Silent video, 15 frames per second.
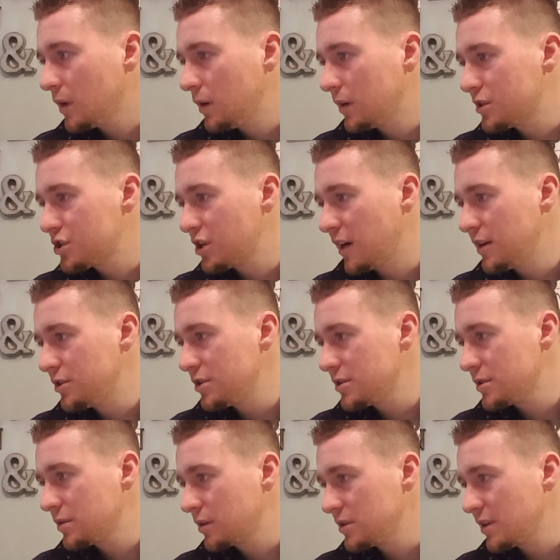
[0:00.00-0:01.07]

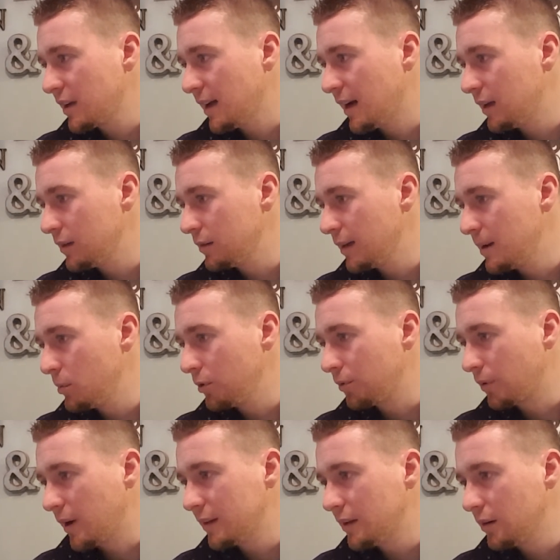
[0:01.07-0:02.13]
exchanges, because they got it labeled
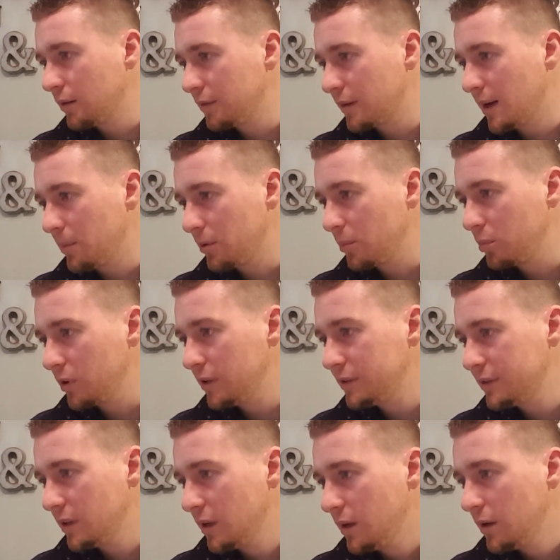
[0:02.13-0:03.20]
right there on the top of the place.
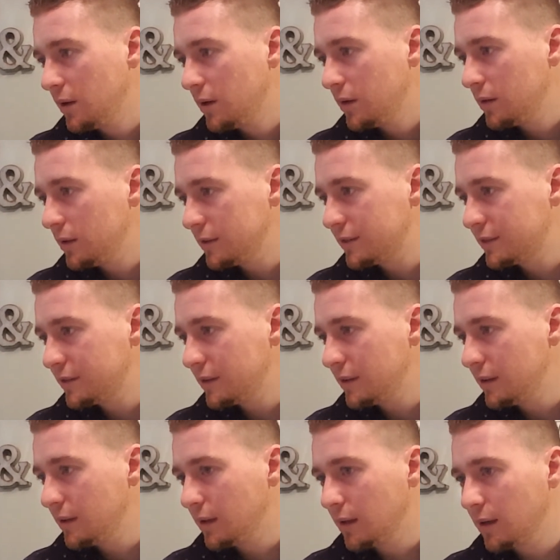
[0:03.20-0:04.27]
Let's
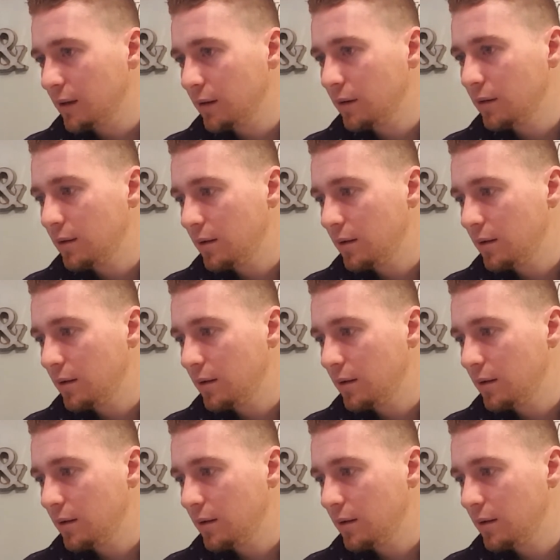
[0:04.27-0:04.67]
see. Oh